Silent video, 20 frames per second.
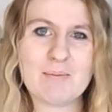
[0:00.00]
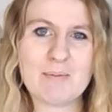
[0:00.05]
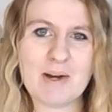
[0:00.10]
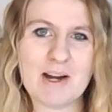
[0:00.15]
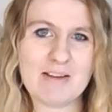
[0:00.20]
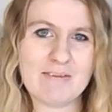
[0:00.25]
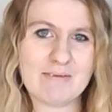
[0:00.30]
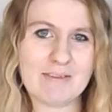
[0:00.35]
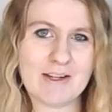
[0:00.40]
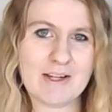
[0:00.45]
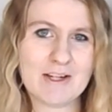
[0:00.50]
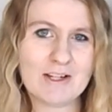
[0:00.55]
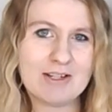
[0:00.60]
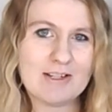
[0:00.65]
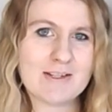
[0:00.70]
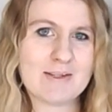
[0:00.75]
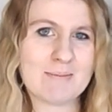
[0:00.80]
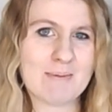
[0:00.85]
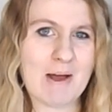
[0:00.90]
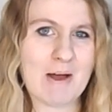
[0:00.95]
but I figured
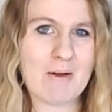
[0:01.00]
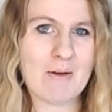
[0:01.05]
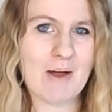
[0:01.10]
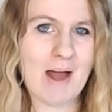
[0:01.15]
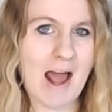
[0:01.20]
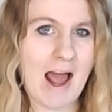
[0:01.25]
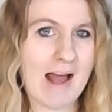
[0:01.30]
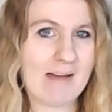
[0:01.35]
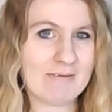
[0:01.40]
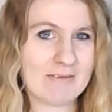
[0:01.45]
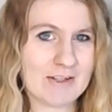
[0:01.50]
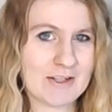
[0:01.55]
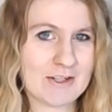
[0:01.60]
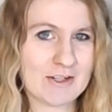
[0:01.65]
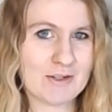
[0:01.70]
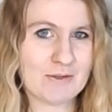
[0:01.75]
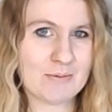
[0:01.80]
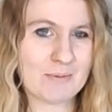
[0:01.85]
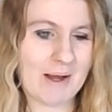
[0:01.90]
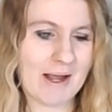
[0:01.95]
it's about half a
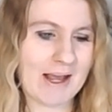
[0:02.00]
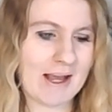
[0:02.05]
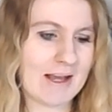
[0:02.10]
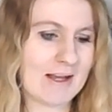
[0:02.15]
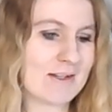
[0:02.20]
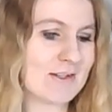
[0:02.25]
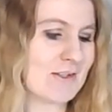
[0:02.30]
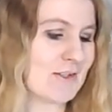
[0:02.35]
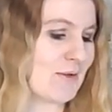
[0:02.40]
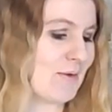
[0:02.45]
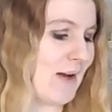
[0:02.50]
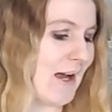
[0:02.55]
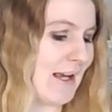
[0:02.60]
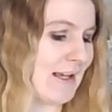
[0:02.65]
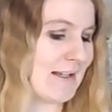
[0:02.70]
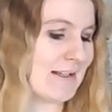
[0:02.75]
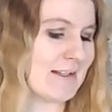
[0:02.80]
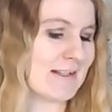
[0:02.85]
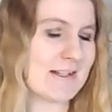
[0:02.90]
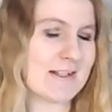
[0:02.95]
year away, so I
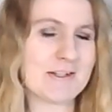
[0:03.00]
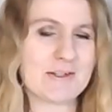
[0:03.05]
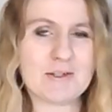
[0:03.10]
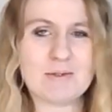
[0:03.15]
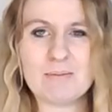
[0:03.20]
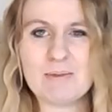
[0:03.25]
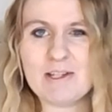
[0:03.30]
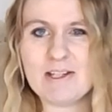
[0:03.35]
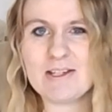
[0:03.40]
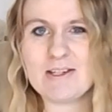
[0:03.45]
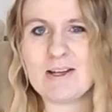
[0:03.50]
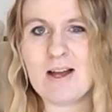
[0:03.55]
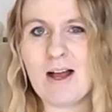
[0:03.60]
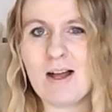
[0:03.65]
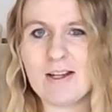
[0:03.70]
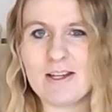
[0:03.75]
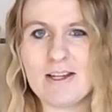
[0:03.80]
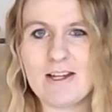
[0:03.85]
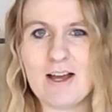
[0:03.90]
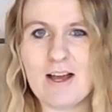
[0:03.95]
can still be
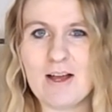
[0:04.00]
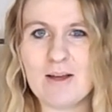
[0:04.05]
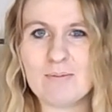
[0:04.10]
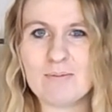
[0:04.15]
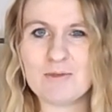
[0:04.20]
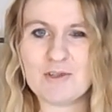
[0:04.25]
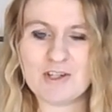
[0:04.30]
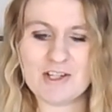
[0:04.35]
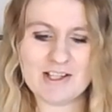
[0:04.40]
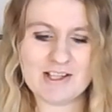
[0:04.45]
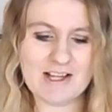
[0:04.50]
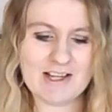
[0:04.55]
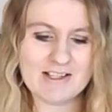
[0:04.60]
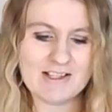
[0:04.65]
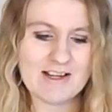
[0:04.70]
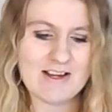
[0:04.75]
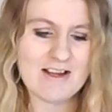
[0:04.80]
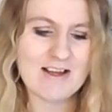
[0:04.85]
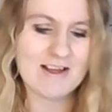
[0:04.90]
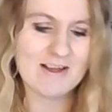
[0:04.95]
stocking up during that
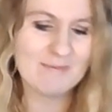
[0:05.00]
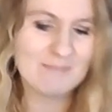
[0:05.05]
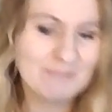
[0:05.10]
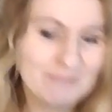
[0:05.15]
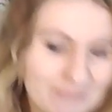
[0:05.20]
time.